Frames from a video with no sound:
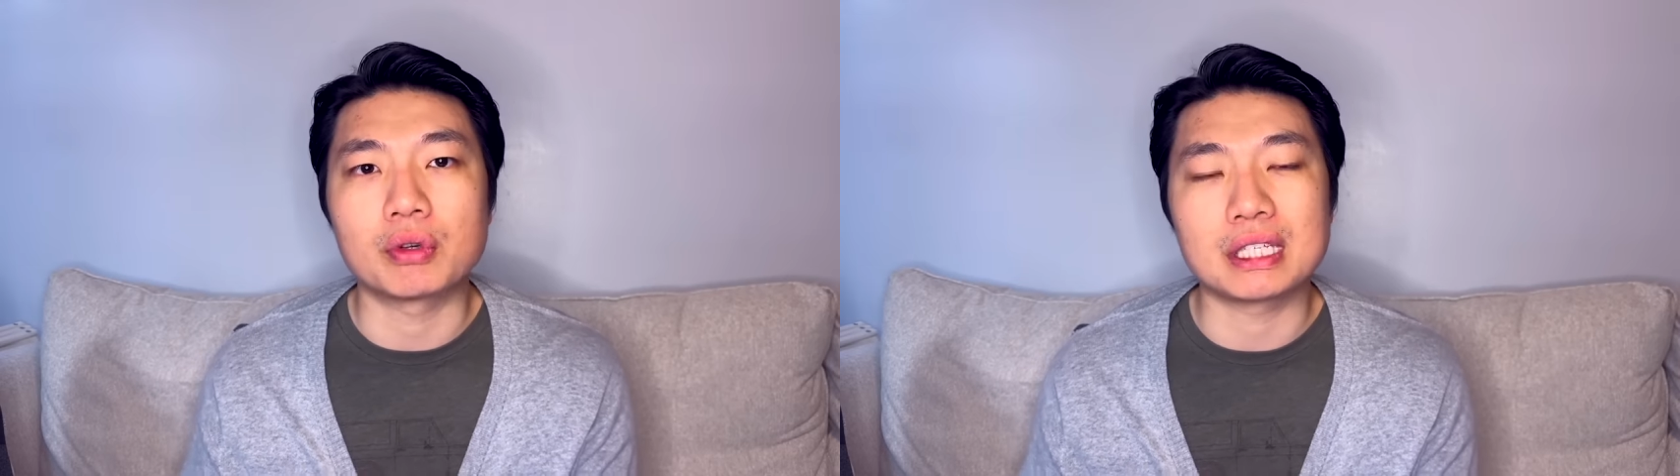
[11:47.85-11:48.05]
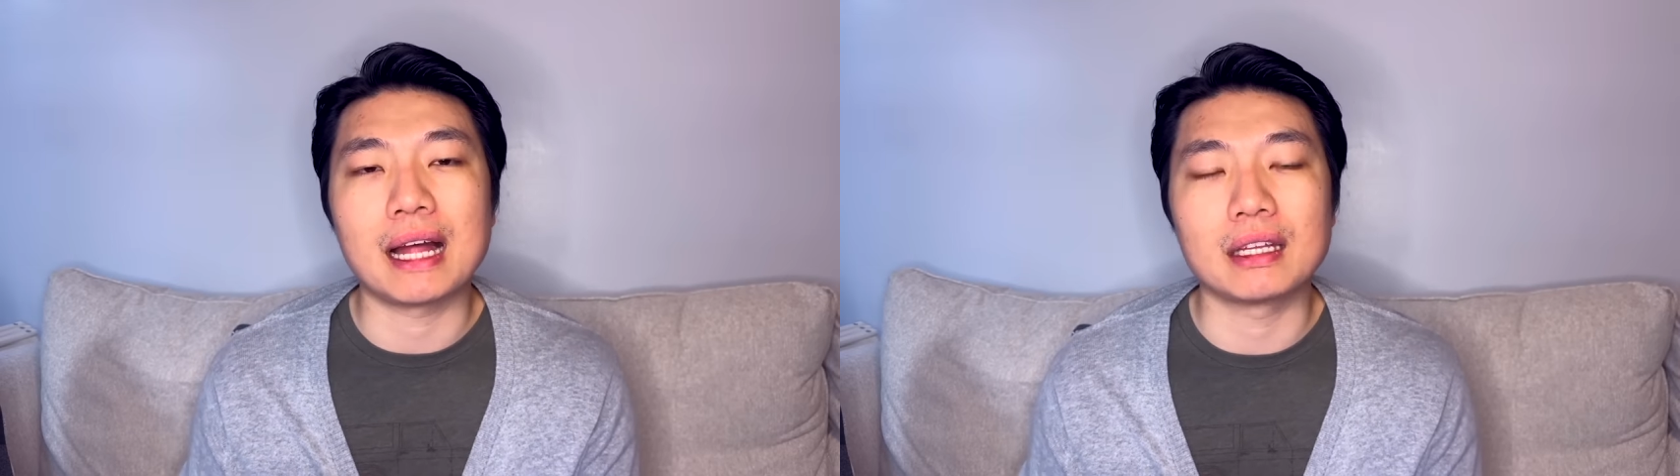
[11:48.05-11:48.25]

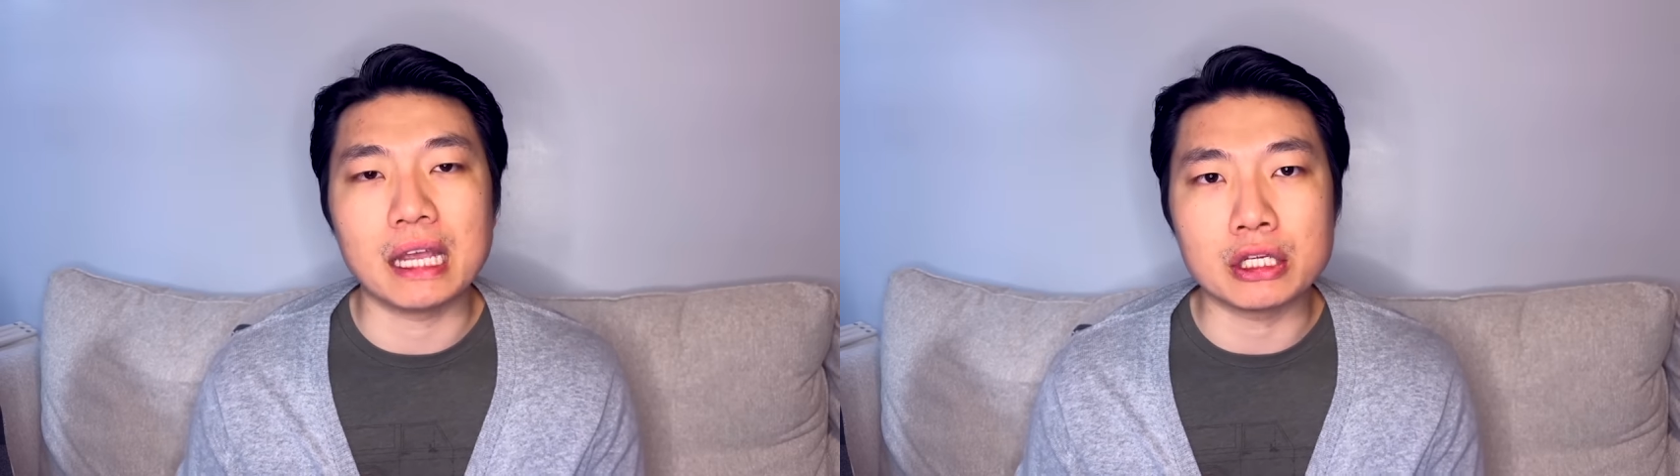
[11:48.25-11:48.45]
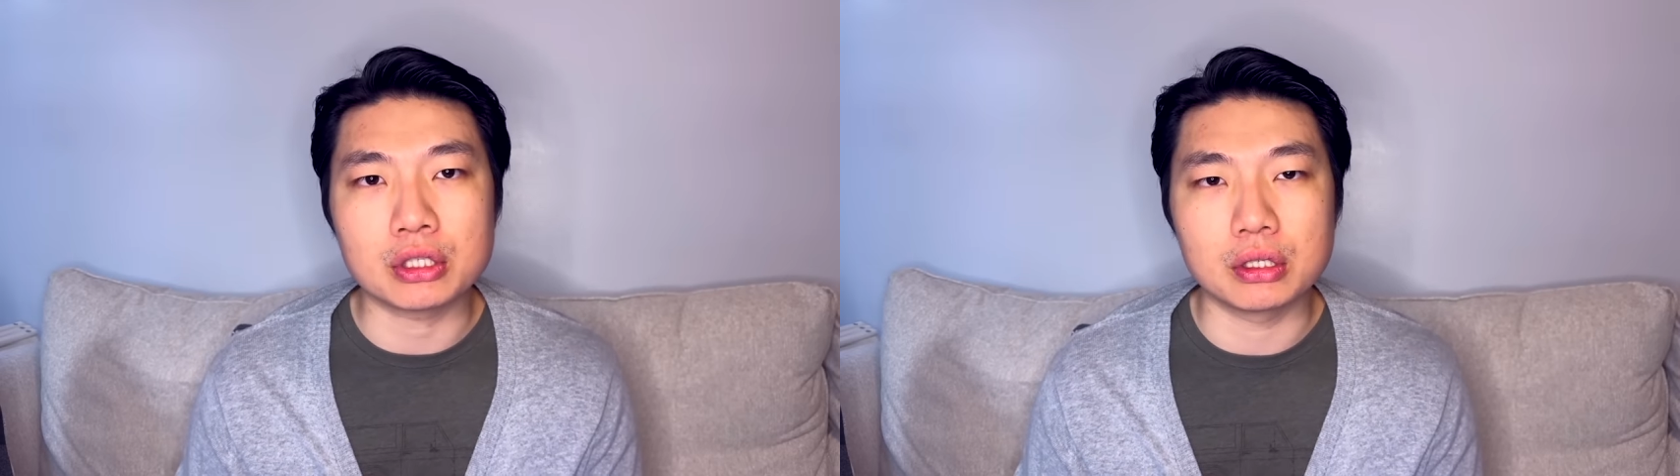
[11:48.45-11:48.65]

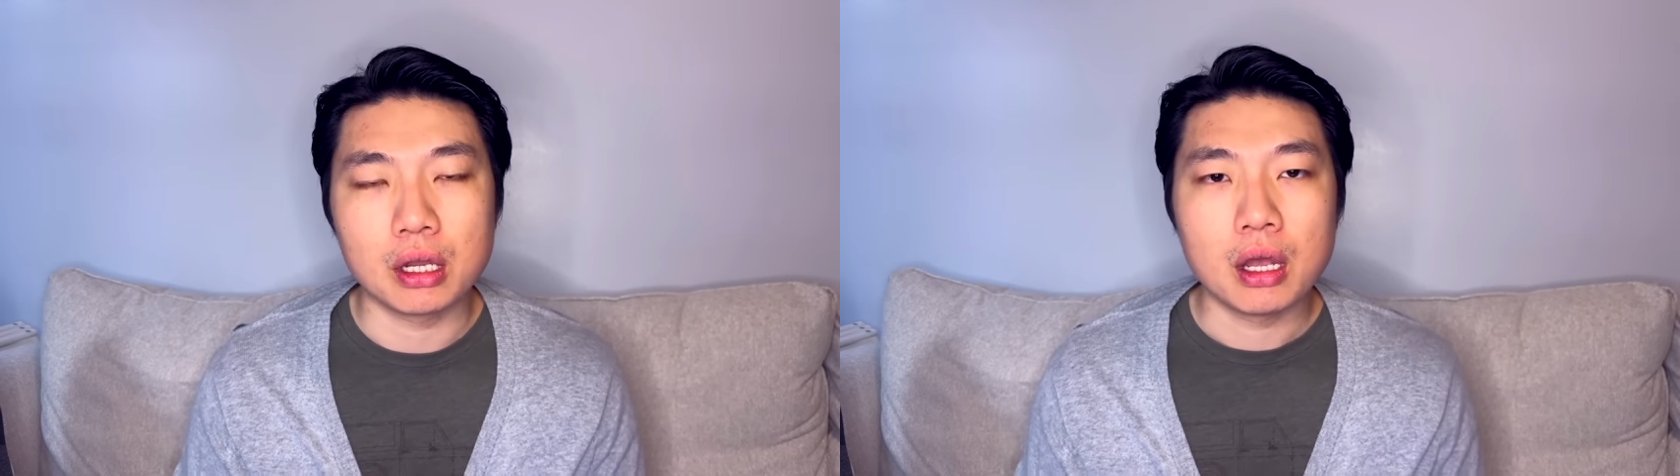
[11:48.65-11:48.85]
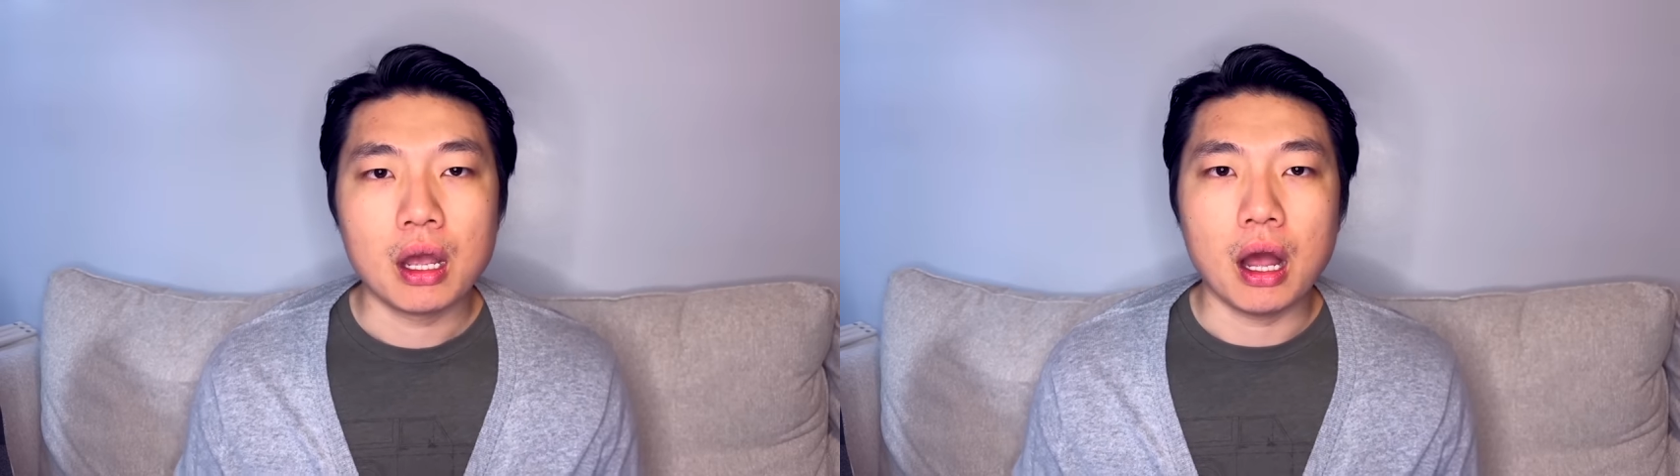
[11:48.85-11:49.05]
retaliation.
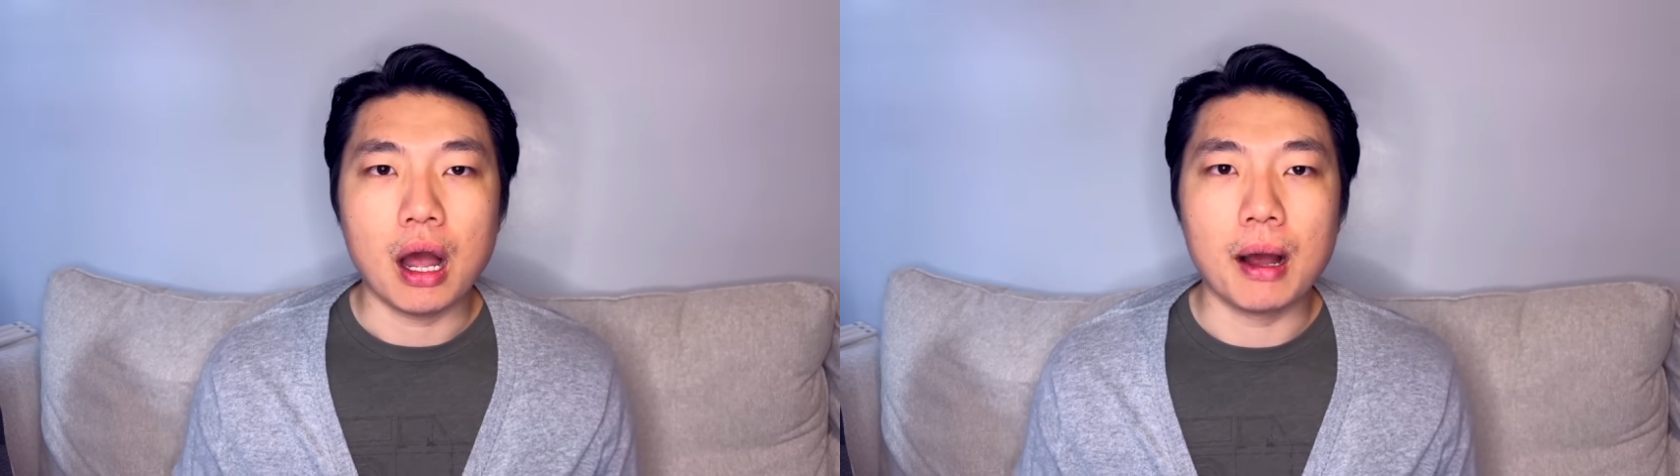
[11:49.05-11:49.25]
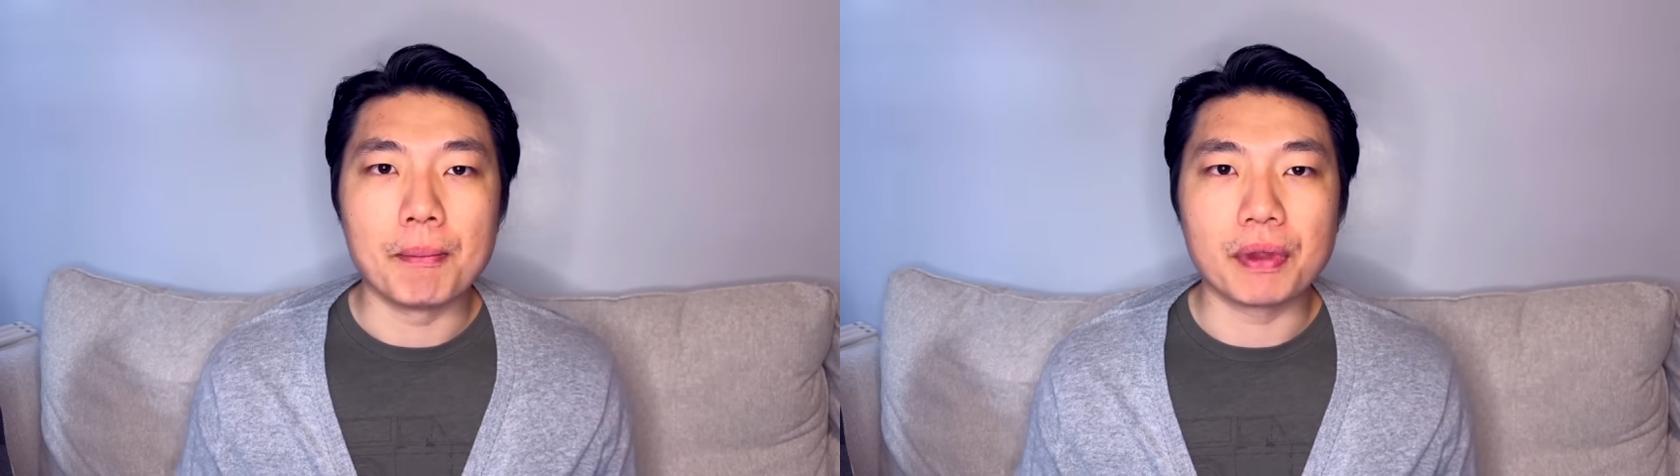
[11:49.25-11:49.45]

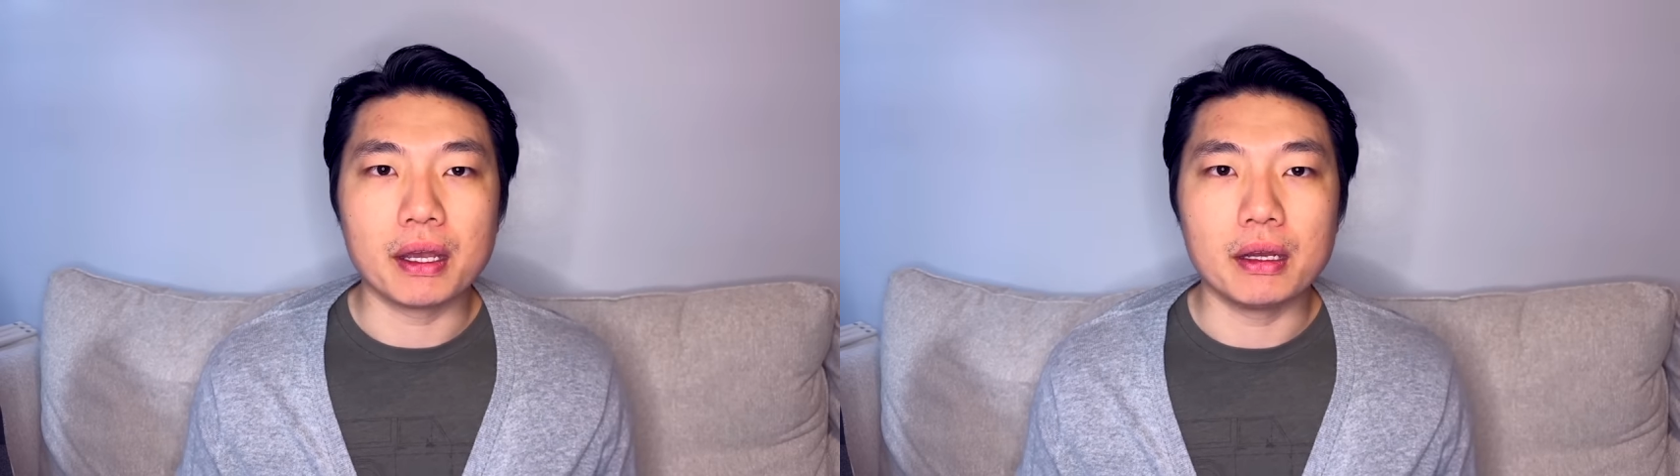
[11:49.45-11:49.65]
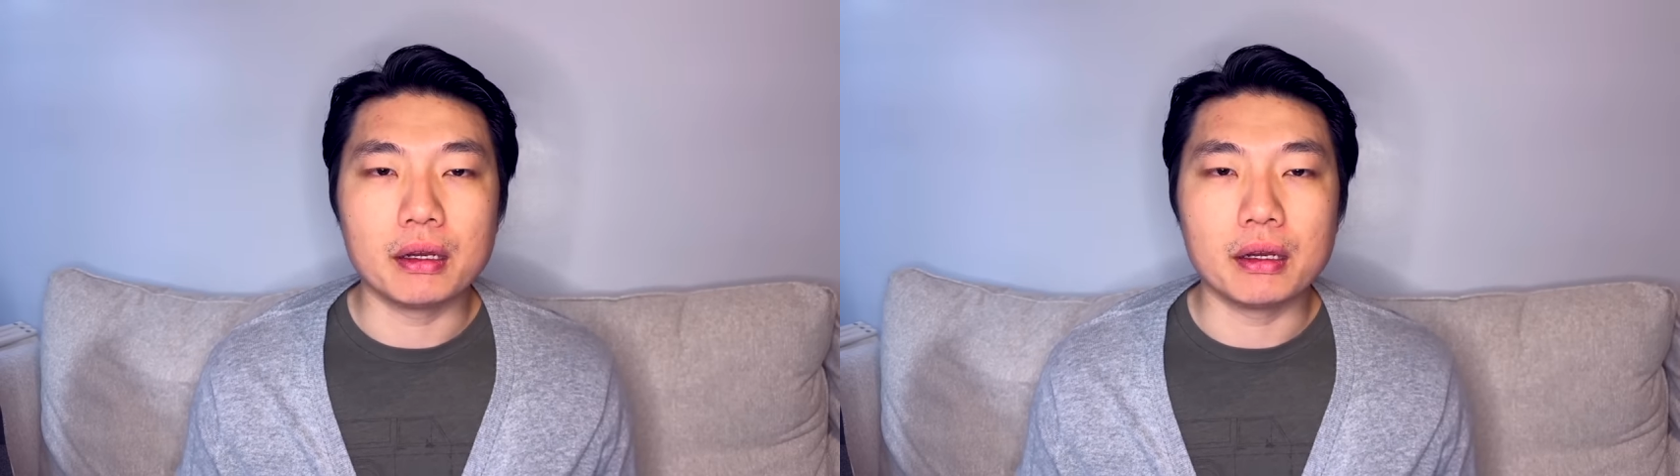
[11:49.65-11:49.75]
Um,